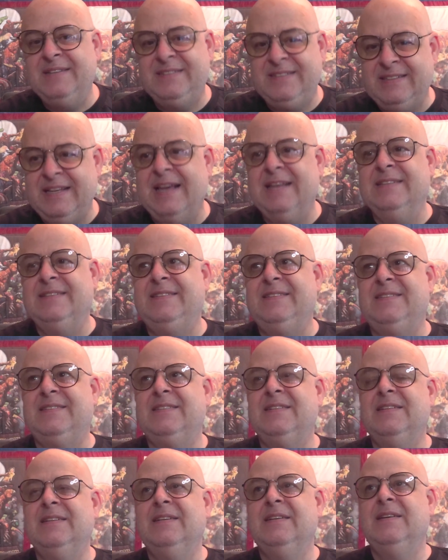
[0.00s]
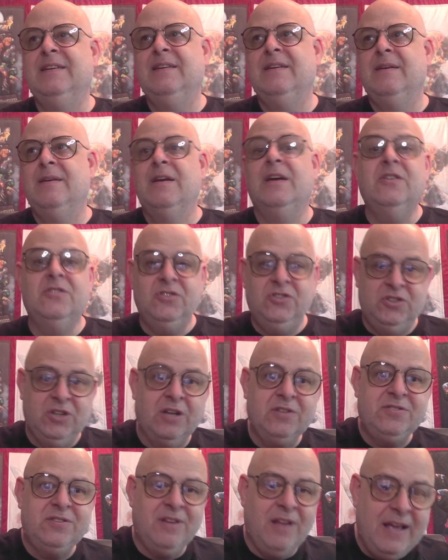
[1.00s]
sense,
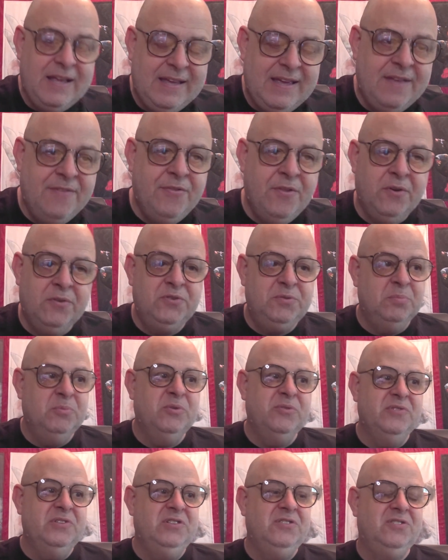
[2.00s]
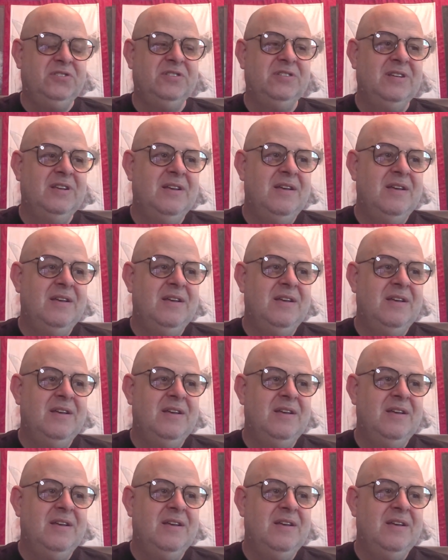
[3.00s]
just like in those movies.